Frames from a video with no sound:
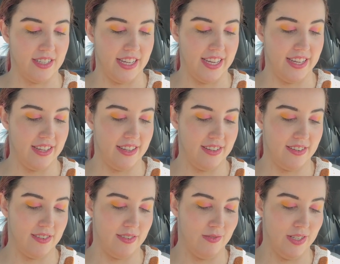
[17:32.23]
Like,
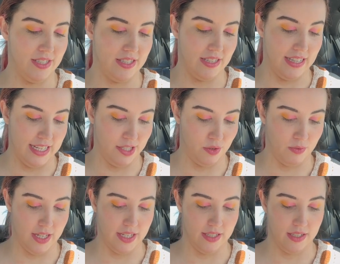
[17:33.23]
when's the last
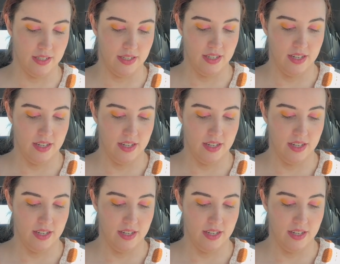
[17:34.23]
one?